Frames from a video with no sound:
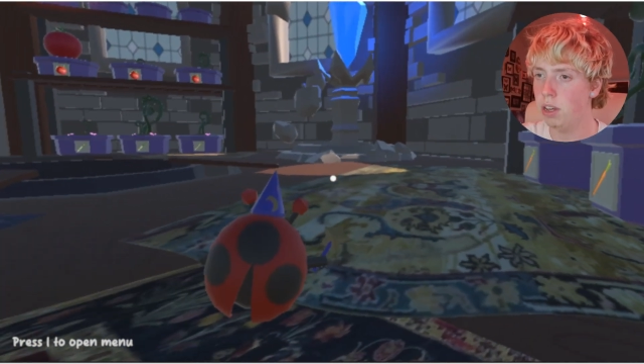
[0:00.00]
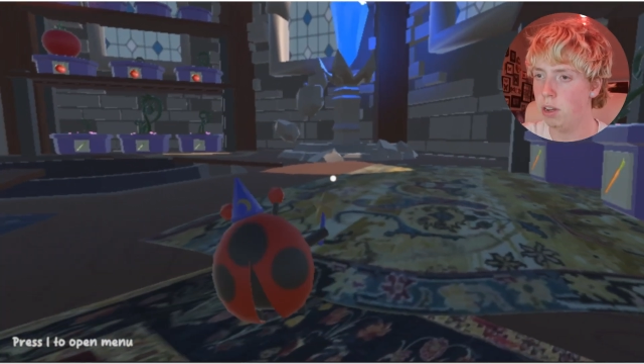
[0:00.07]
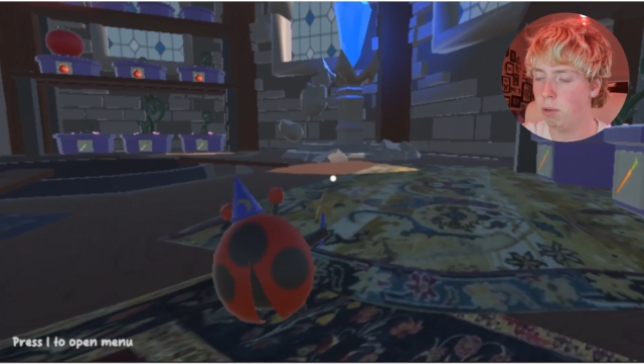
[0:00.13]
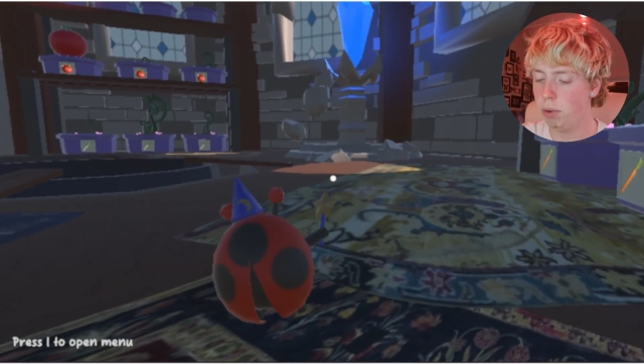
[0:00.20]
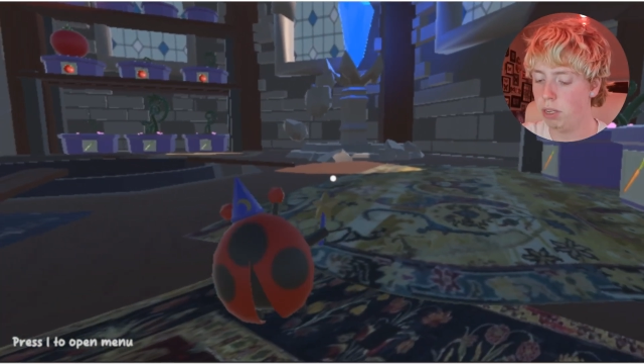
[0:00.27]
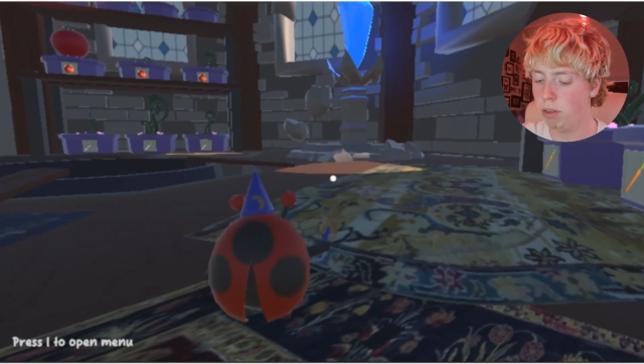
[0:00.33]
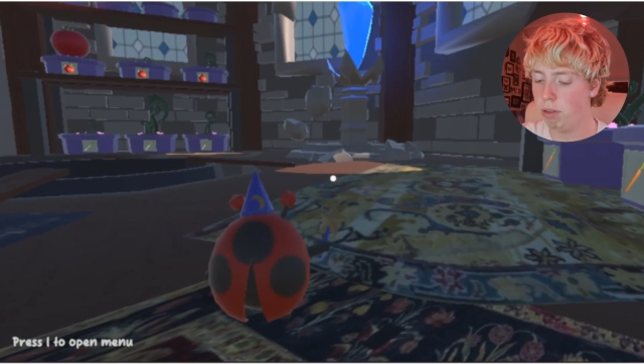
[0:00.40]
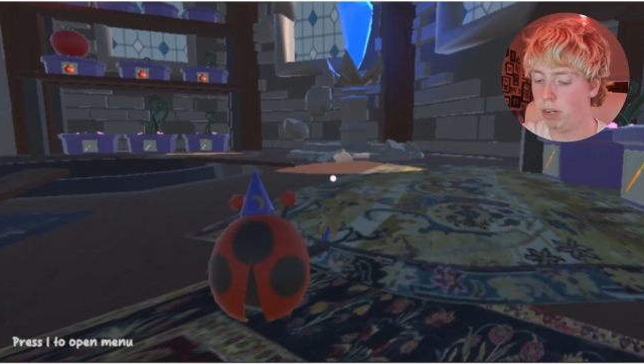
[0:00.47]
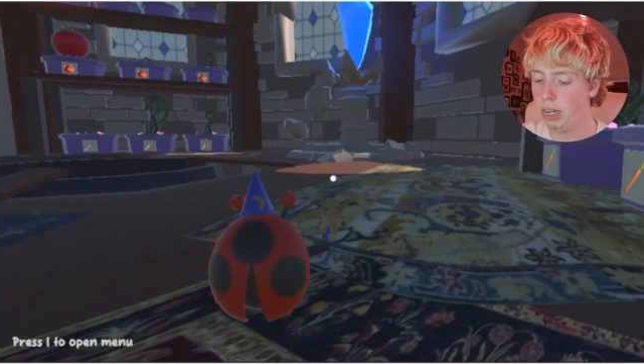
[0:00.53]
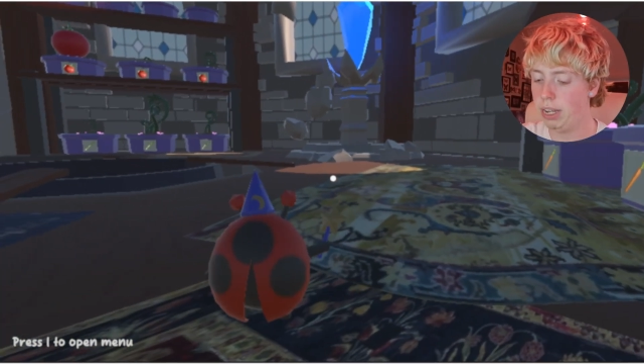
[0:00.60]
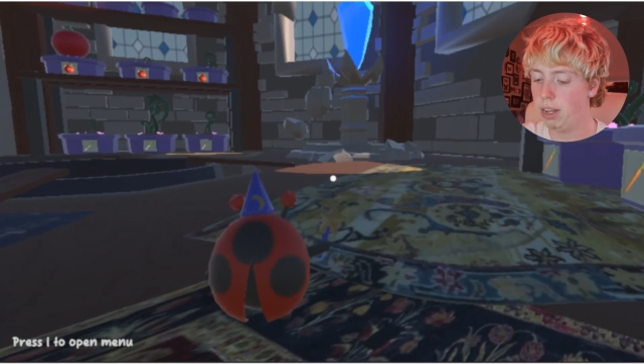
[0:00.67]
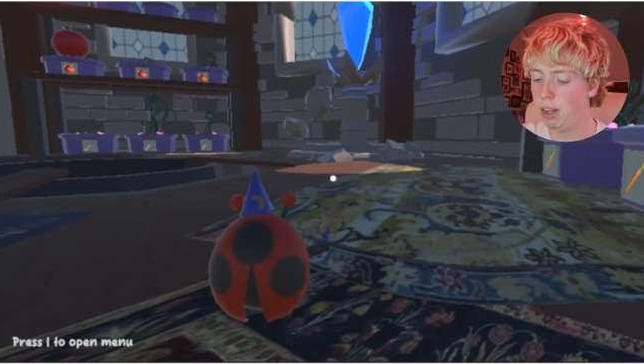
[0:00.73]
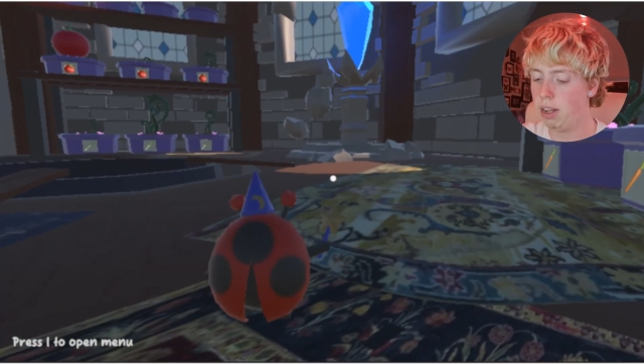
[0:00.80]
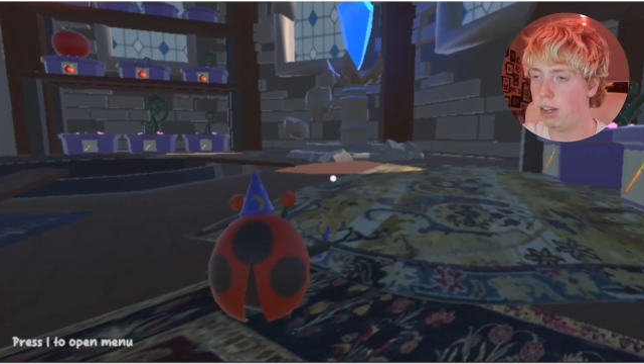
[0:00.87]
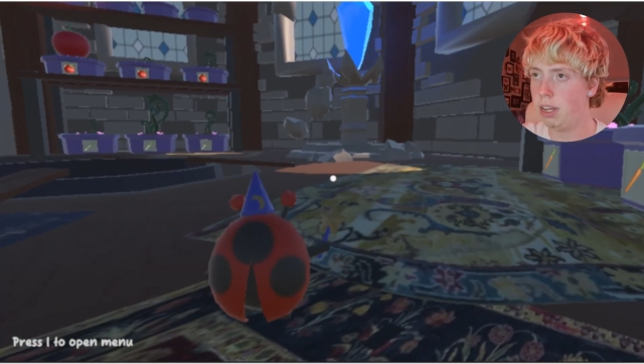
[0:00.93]
When you click
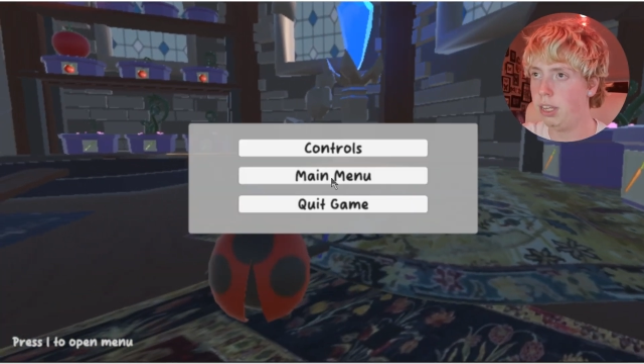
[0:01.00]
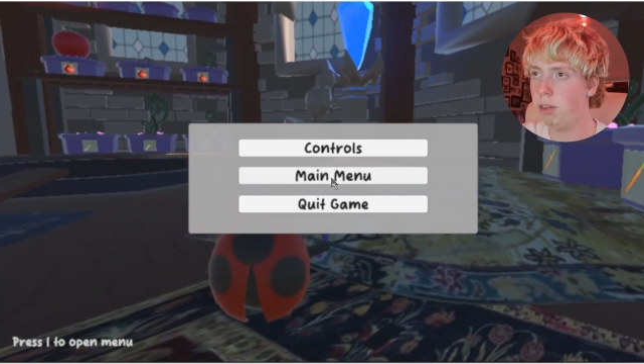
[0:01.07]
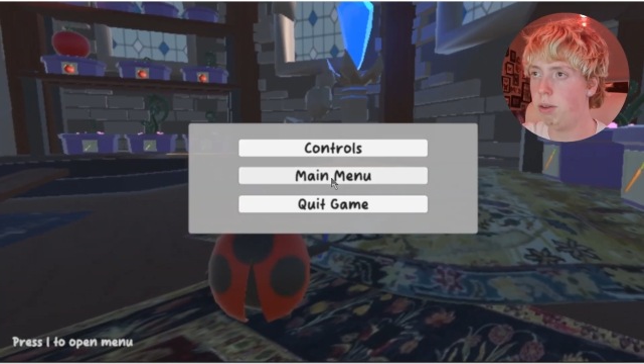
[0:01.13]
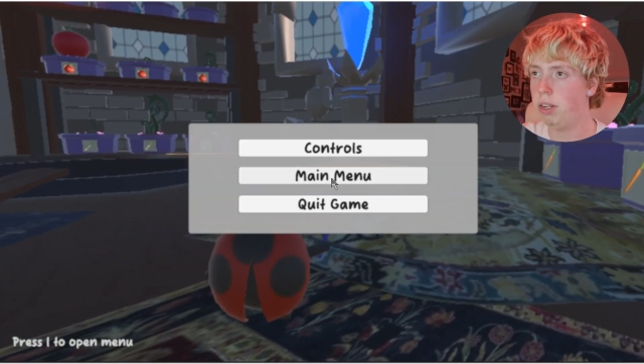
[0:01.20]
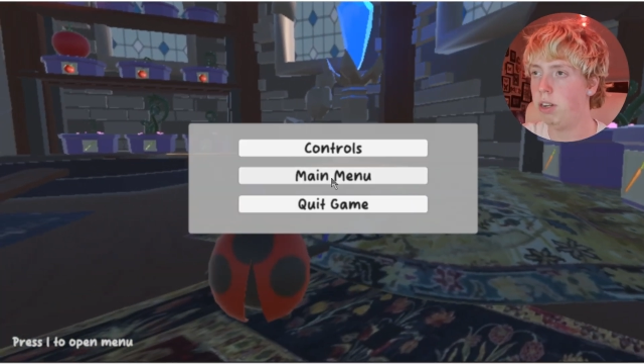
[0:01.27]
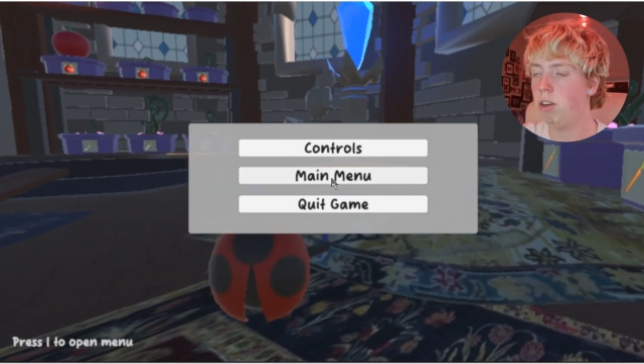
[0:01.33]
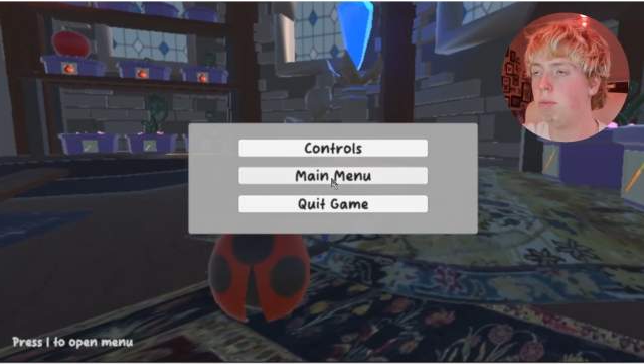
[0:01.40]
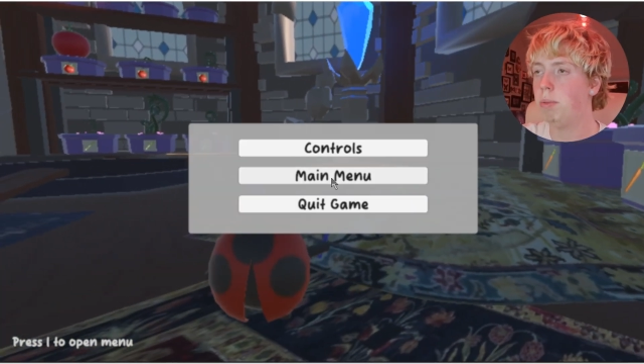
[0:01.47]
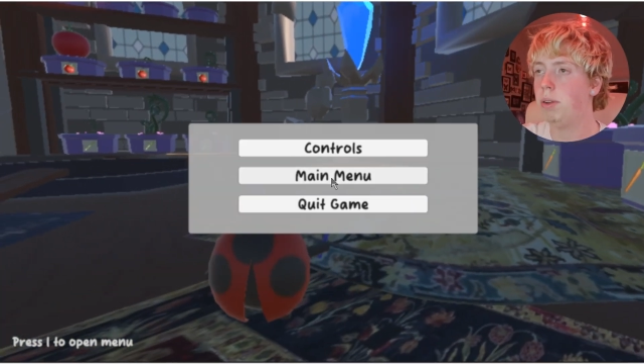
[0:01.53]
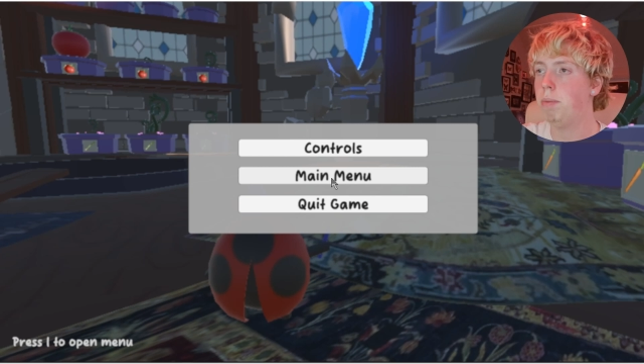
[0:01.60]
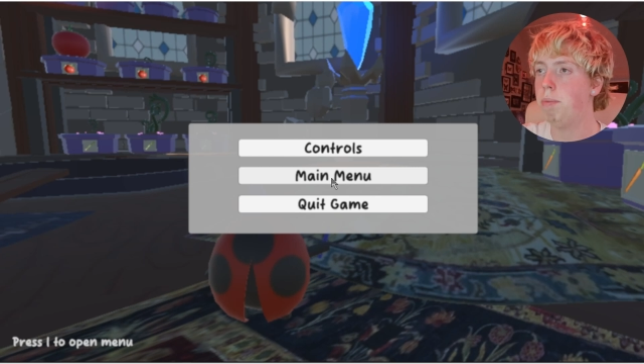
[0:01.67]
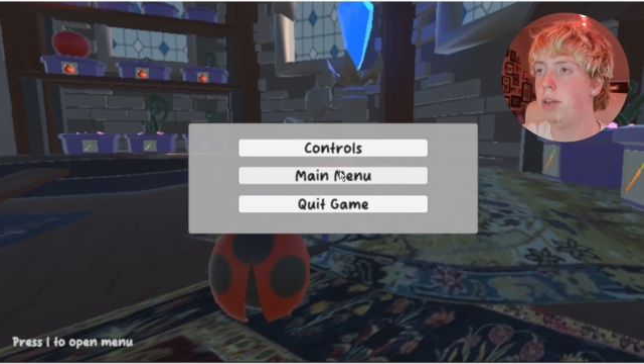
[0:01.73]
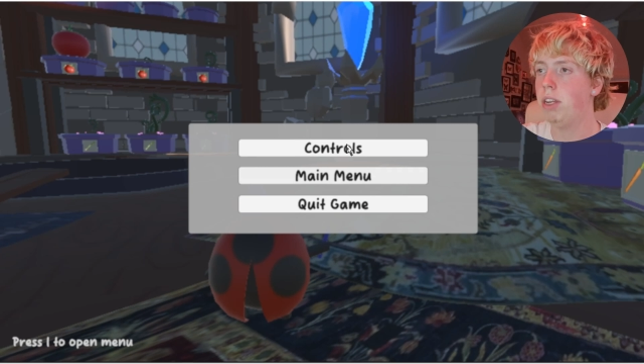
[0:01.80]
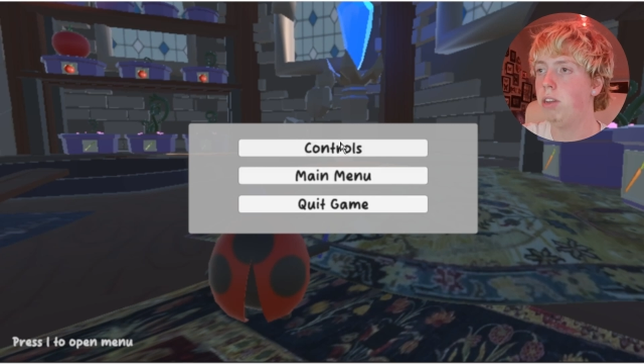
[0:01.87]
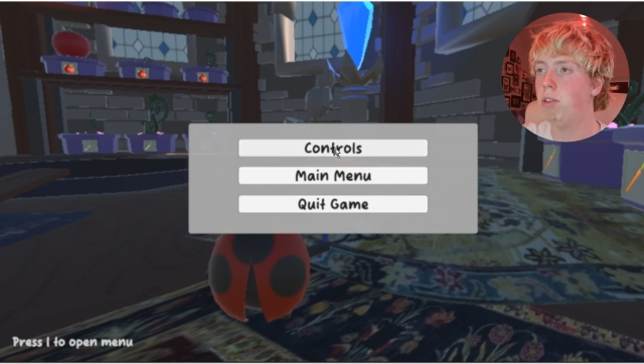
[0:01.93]
I, you can open a
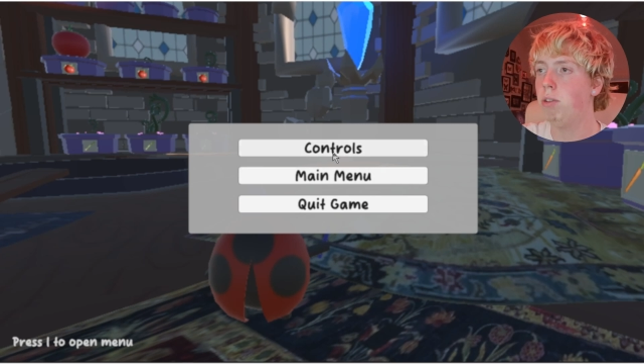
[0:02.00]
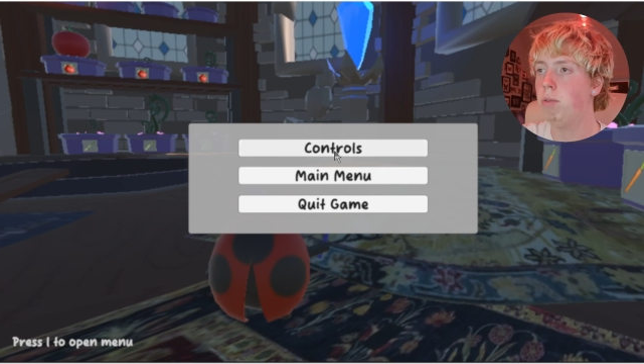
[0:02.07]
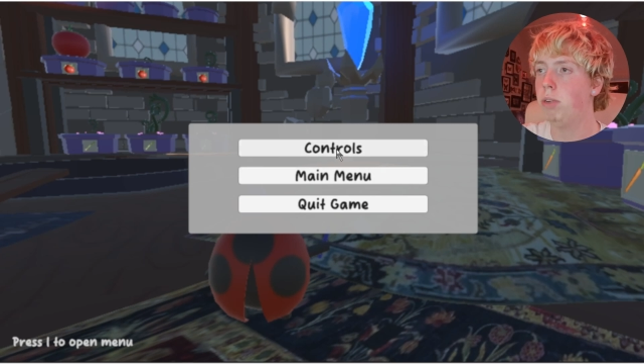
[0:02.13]
menu